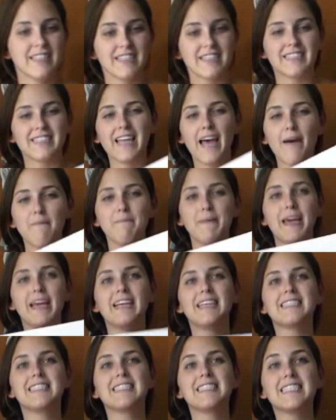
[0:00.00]
Does that
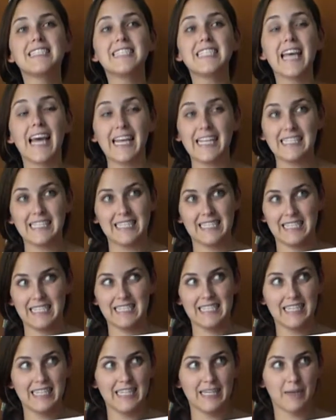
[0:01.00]
make
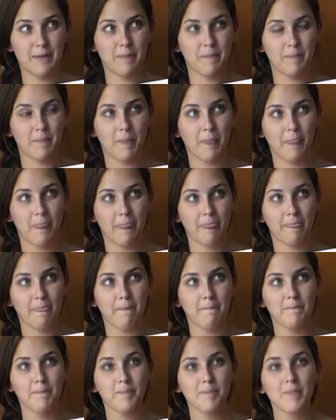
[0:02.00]
sense?
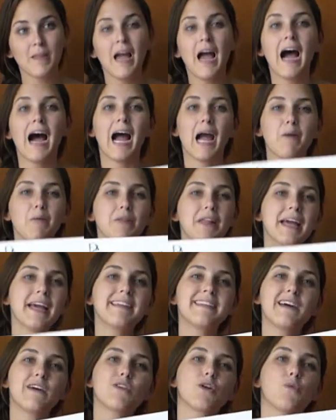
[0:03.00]
I will
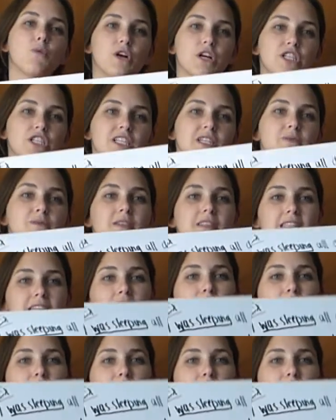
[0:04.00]
hand out a worksheet with